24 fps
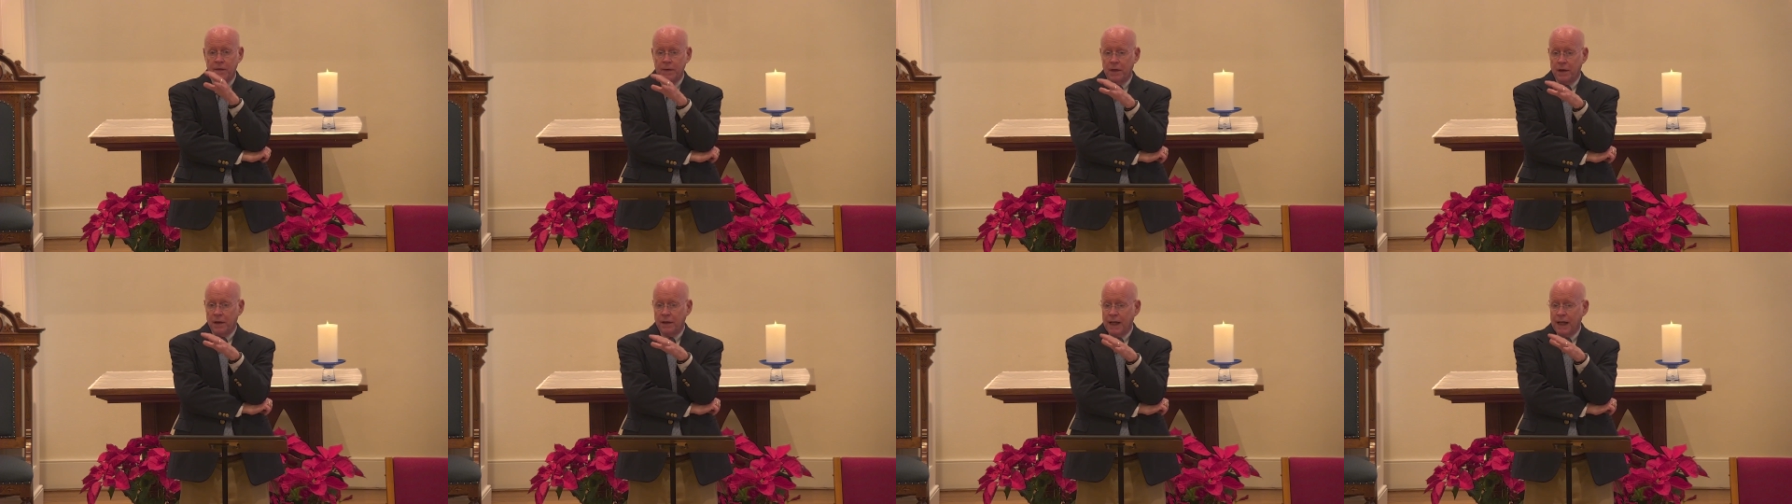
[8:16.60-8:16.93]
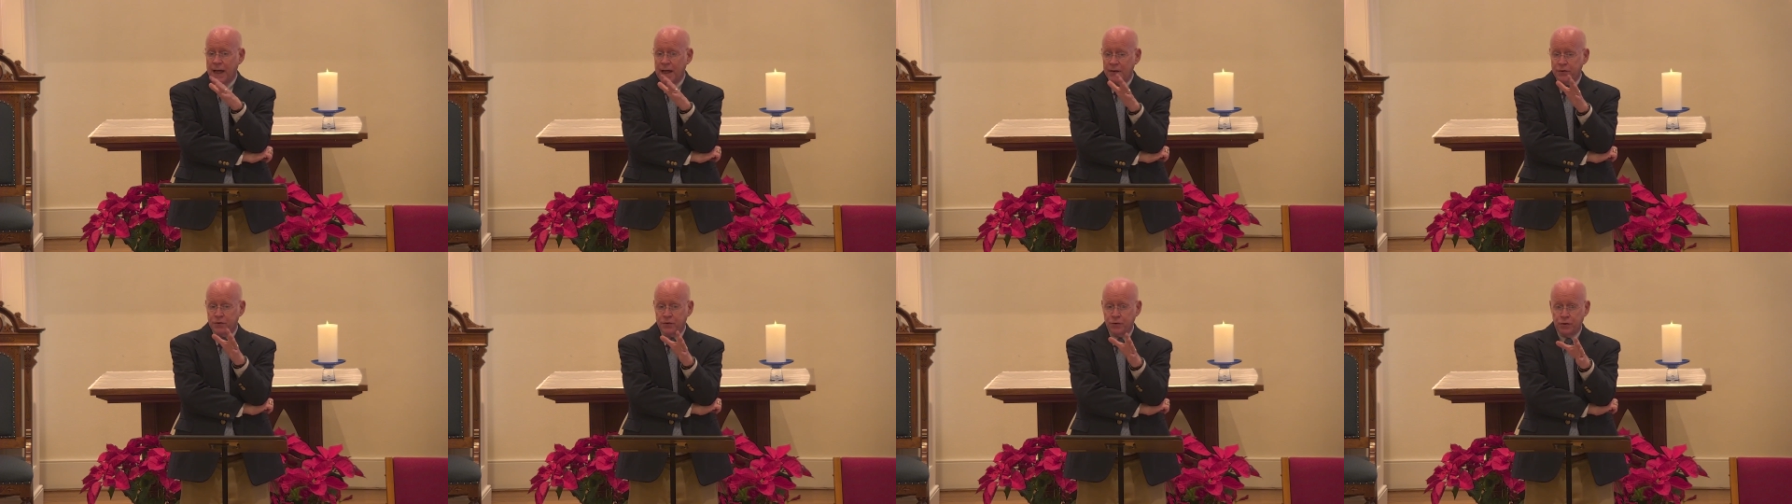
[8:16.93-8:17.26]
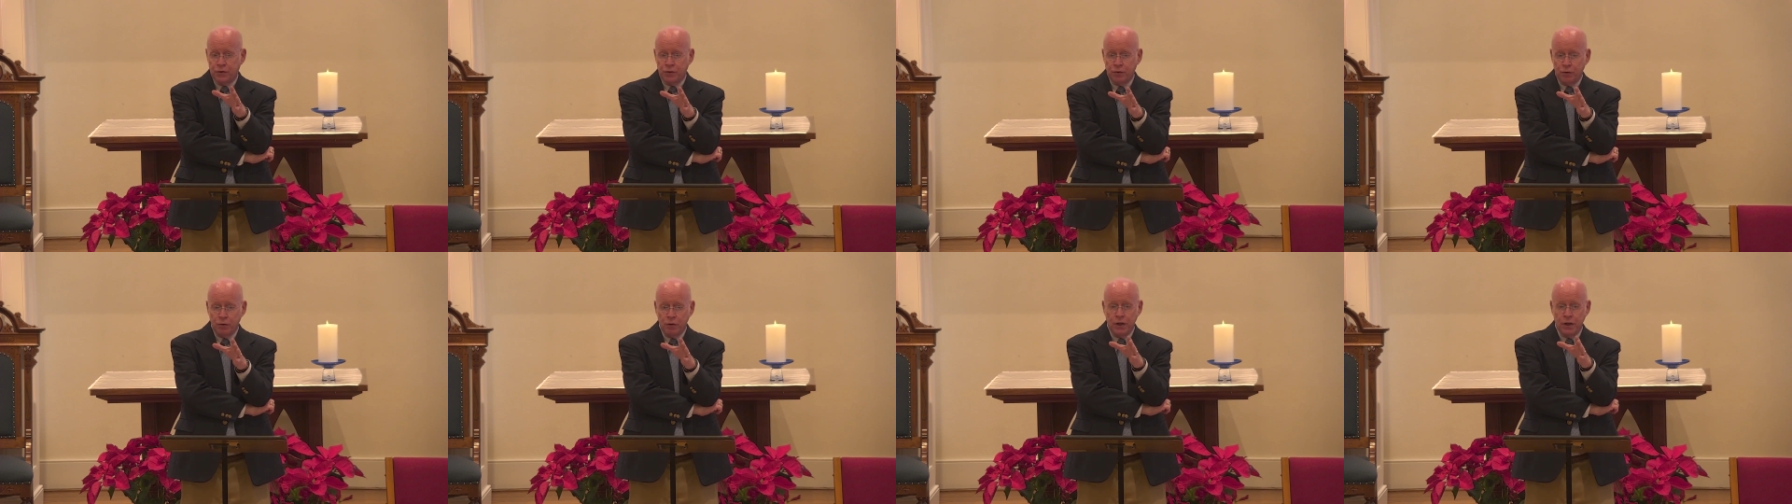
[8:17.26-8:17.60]
over the last
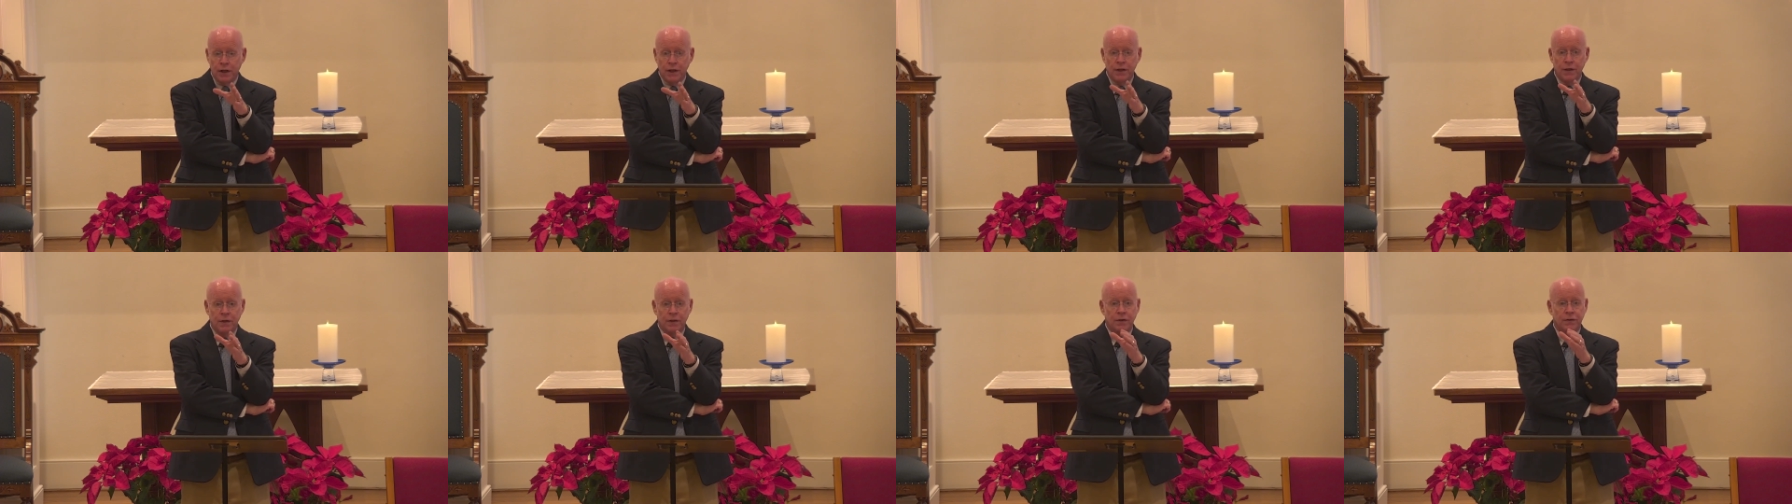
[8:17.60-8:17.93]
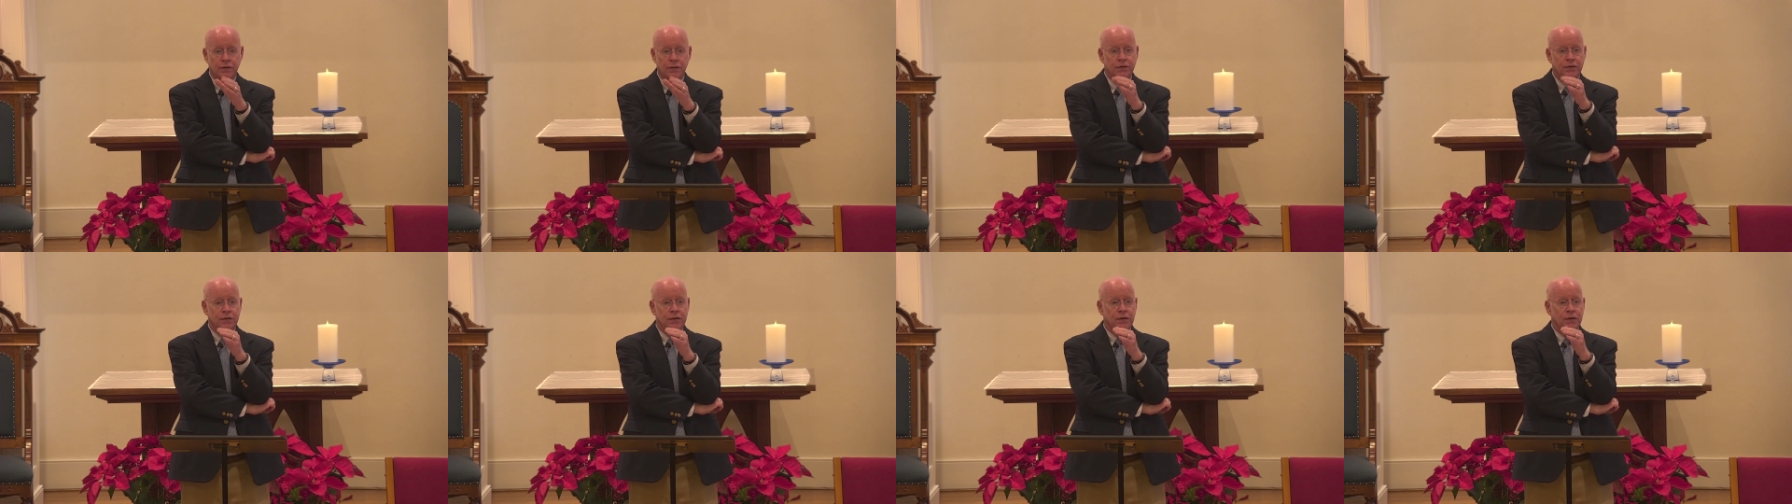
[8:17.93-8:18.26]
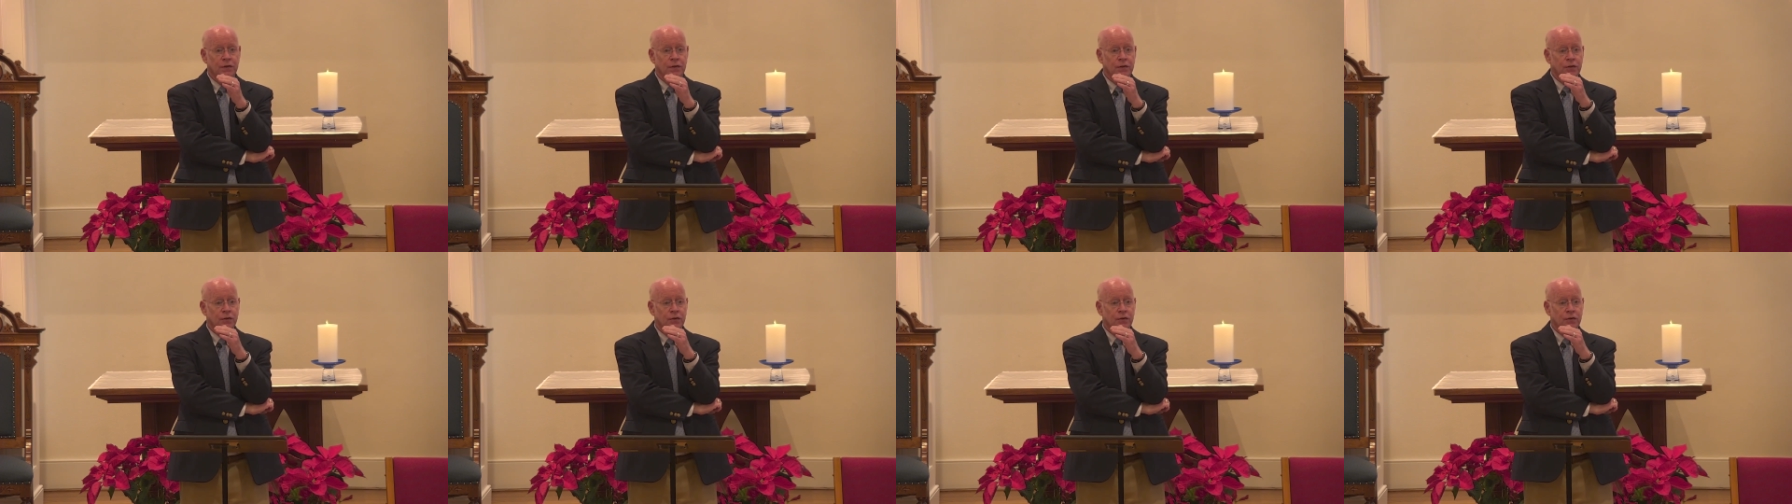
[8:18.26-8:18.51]
two years,